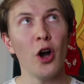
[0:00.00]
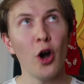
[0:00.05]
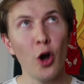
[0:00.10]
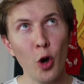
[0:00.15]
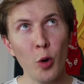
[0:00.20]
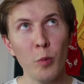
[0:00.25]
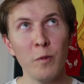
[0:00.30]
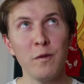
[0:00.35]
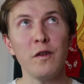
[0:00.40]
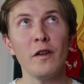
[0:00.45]

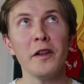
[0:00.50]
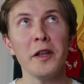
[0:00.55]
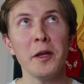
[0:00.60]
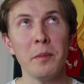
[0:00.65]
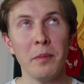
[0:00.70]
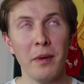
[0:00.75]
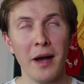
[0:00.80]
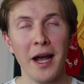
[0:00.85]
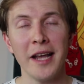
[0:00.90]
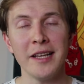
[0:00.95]
hopefully
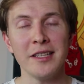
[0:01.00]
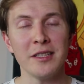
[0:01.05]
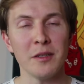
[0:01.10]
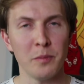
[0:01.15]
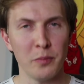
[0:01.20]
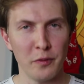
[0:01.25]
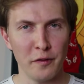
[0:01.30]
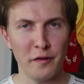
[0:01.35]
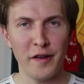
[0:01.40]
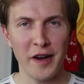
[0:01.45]
by
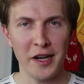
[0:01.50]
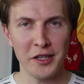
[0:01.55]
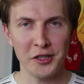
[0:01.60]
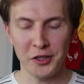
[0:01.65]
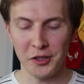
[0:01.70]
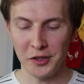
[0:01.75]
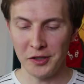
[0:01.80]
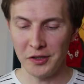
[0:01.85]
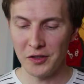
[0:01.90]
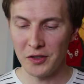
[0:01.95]
some
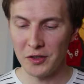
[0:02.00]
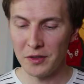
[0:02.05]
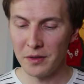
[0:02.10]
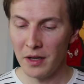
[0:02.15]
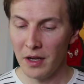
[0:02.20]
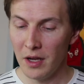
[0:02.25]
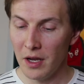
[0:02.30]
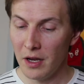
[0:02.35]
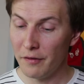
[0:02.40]
professionals.